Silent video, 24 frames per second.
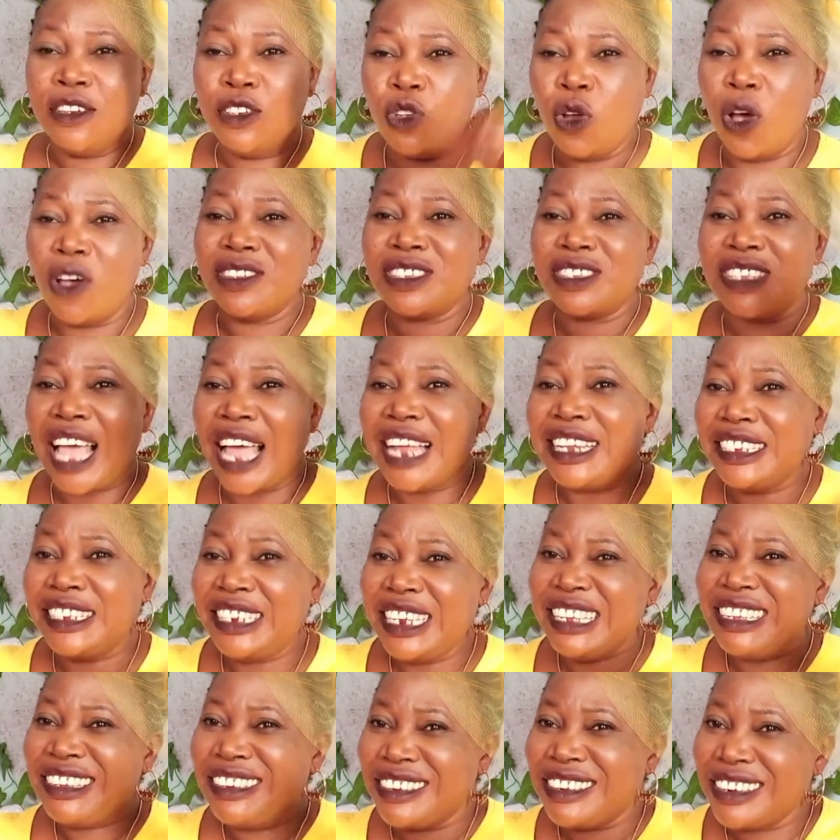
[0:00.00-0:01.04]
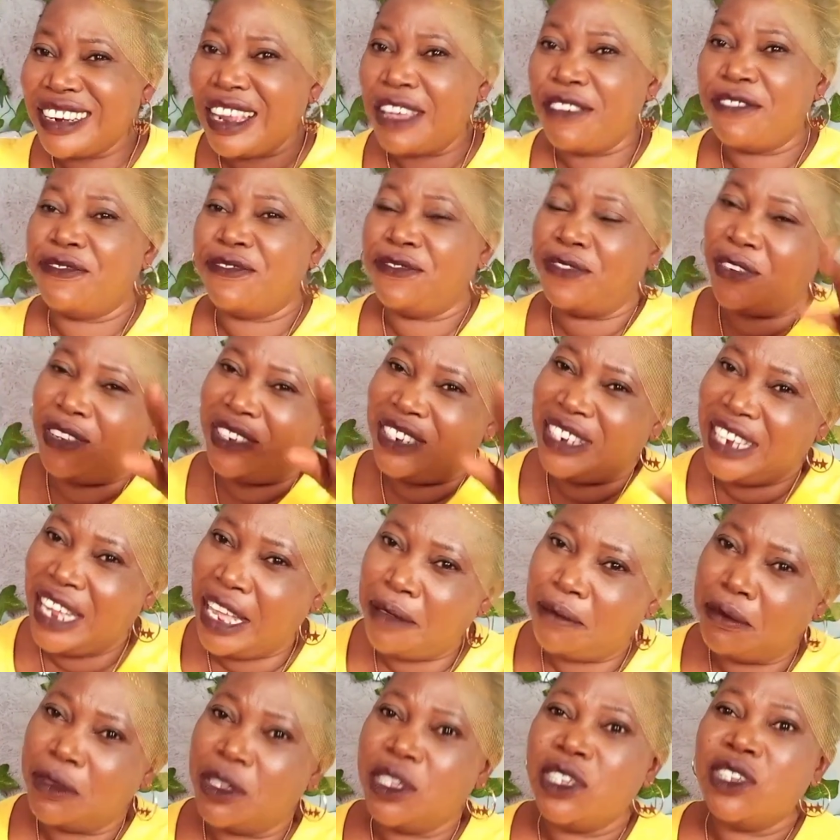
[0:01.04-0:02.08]
Those that dig grave for
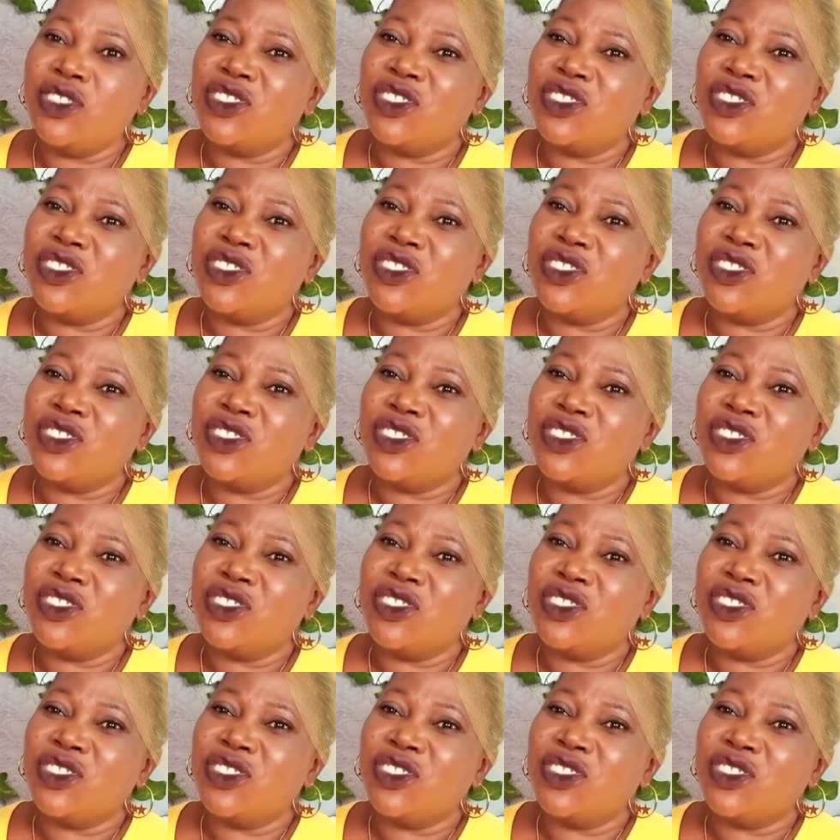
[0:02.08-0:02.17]
them